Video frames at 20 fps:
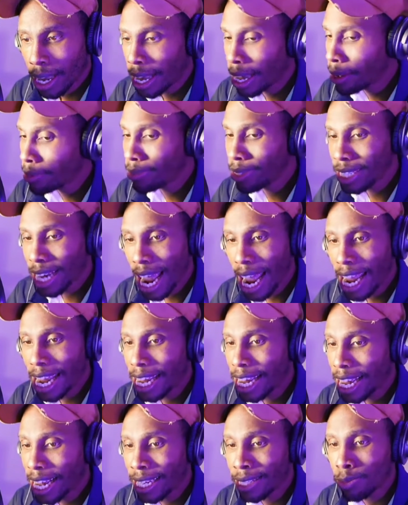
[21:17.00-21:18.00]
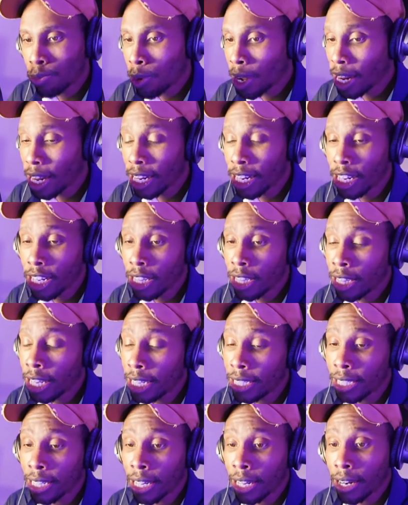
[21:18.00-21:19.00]
MJ is when
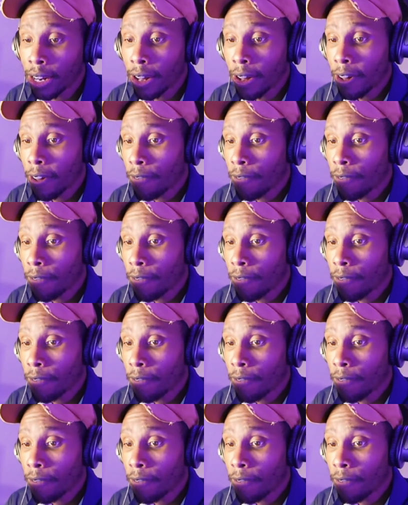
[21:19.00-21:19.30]
listen.